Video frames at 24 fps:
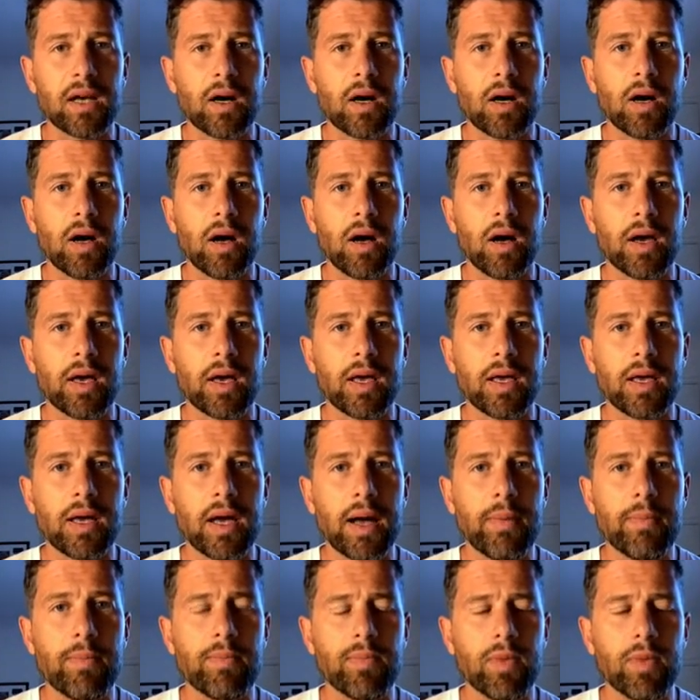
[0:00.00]

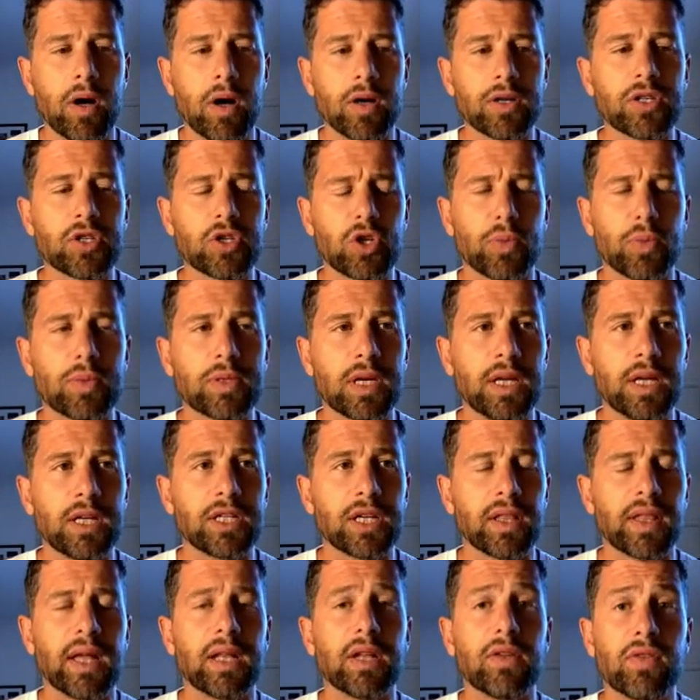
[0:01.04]
I stopped
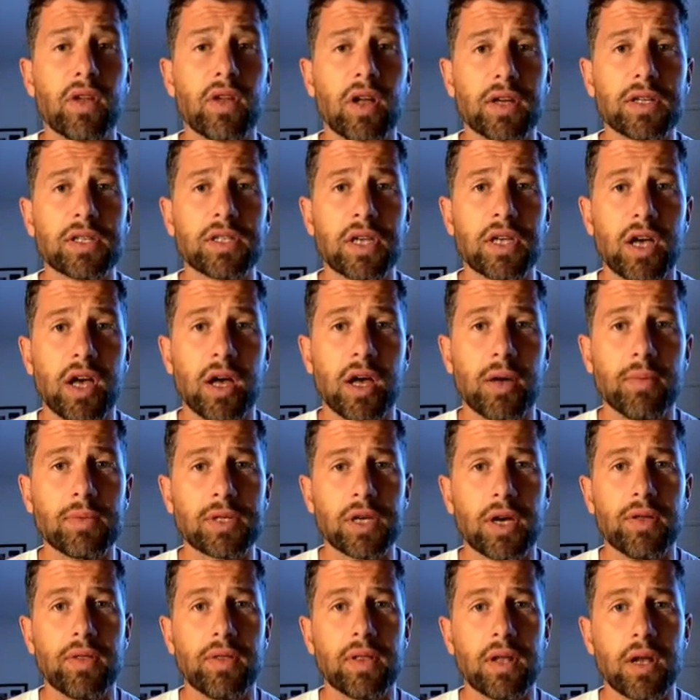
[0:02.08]
teaching at the end of last term.
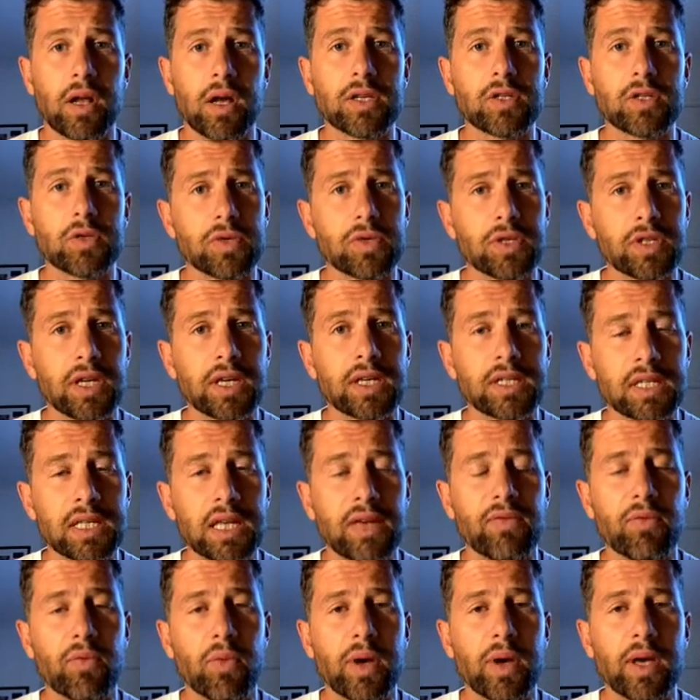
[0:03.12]
So the last sort of 6 to
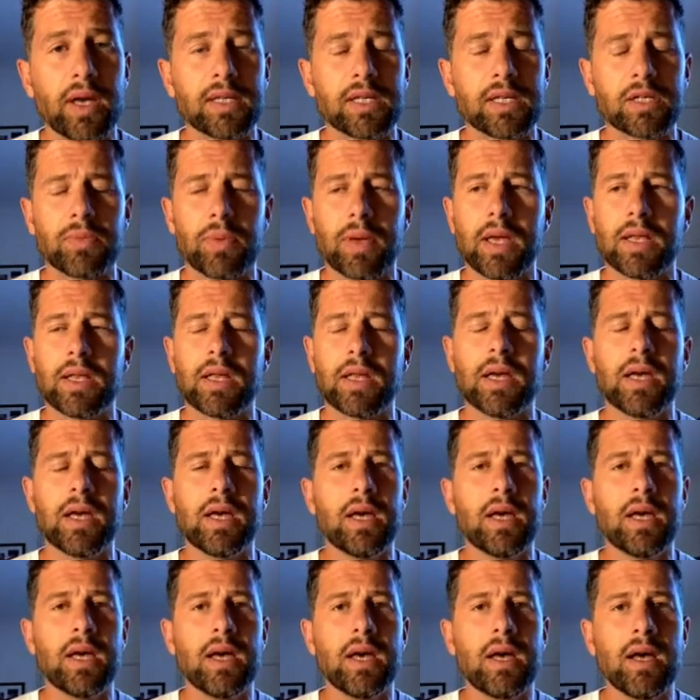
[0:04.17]
7 weeks has been
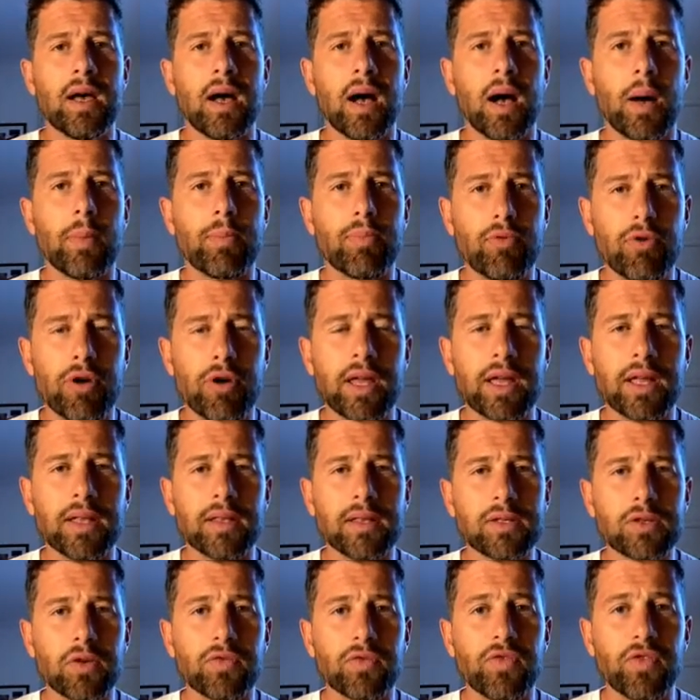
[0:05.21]
a
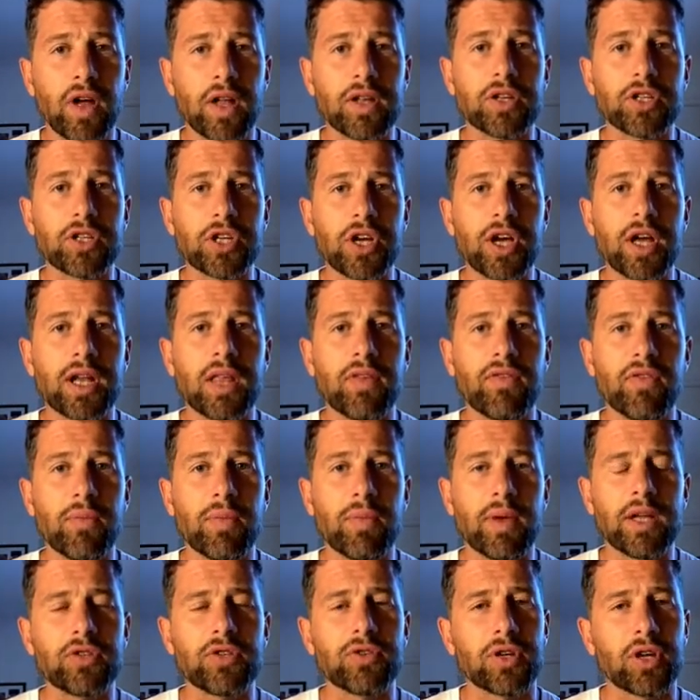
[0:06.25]
brilliant sort of fun journey for
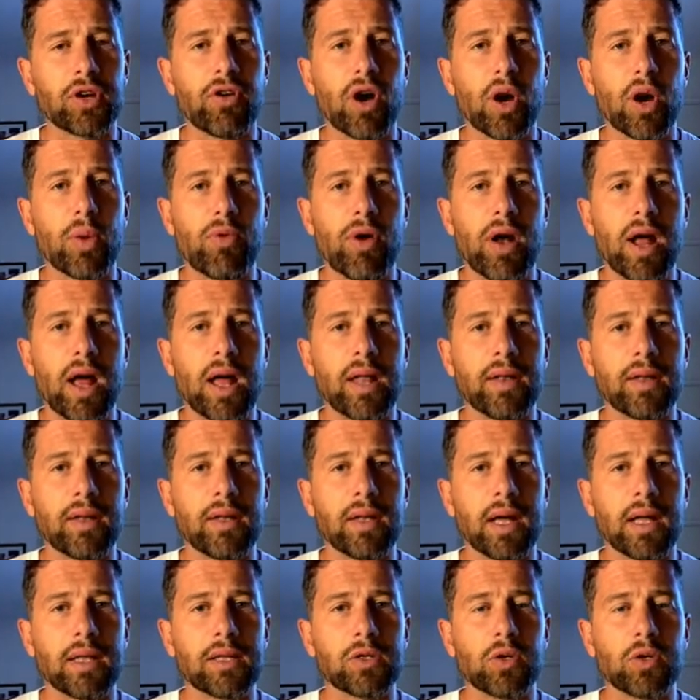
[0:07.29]
me, trying to grow a brand
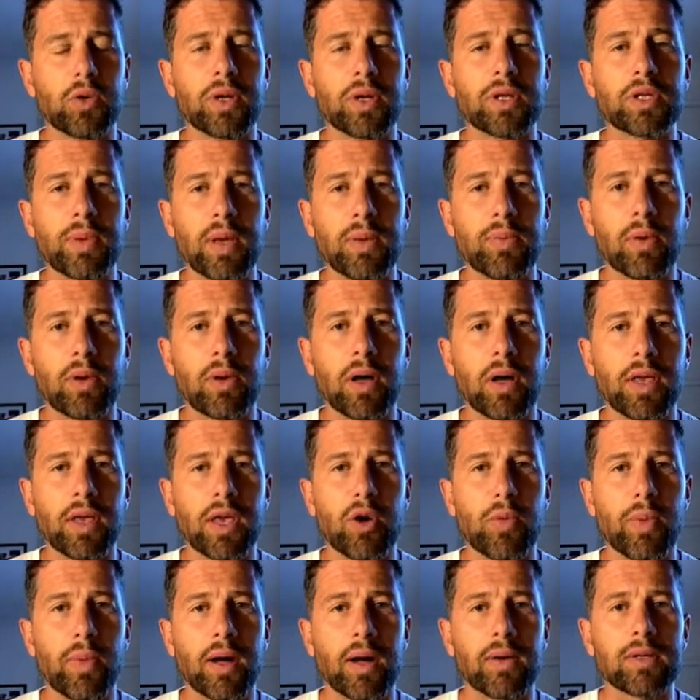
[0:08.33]
and talking to people like
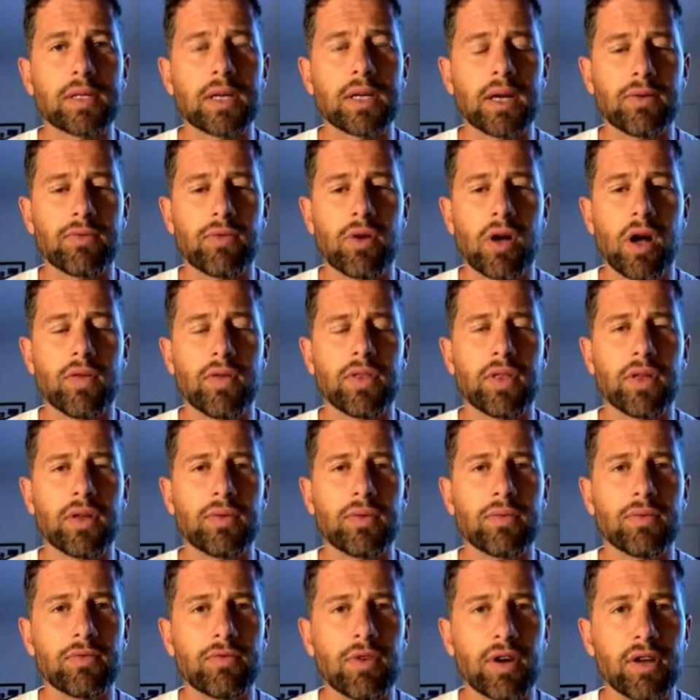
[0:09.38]
you about it, rather
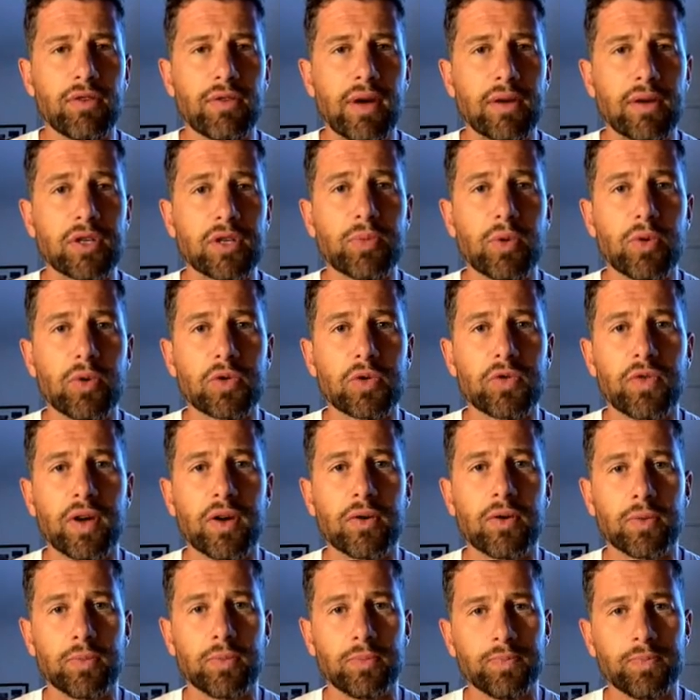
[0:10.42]
than running around a sports
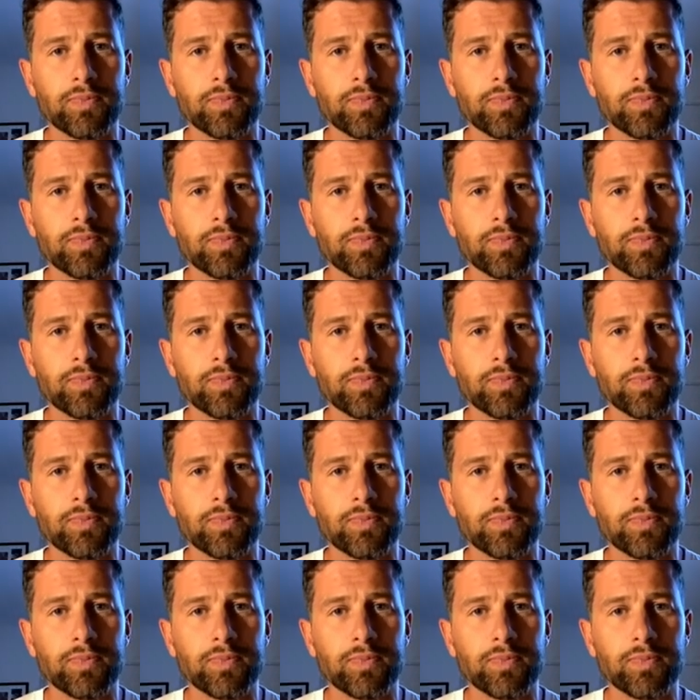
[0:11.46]
field.